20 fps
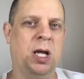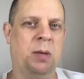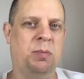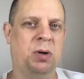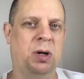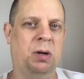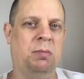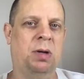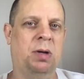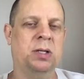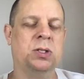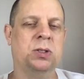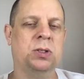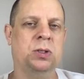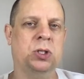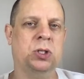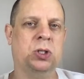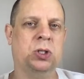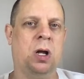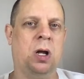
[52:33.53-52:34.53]
up your muscles
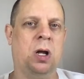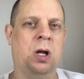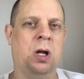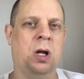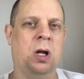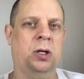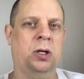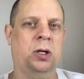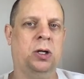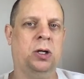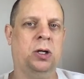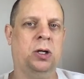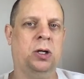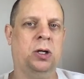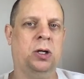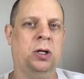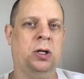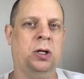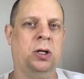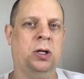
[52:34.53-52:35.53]
stronger and
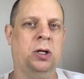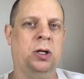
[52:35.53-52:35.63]
stronger.